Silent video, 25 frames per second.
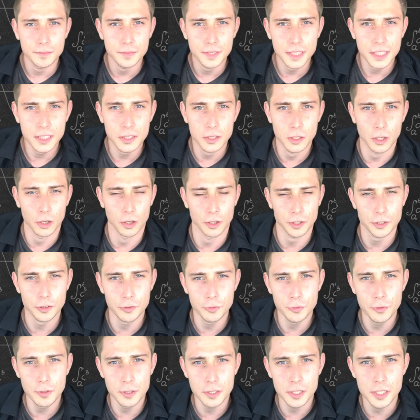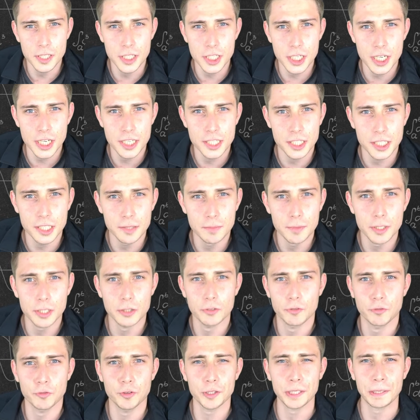did the autofocus just jump in
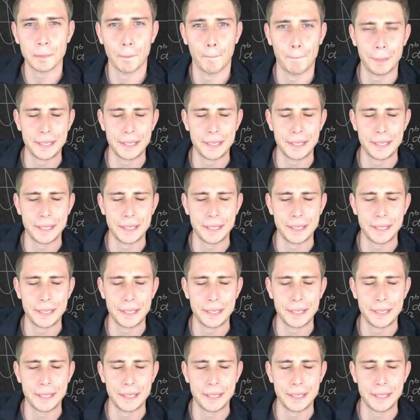your freaking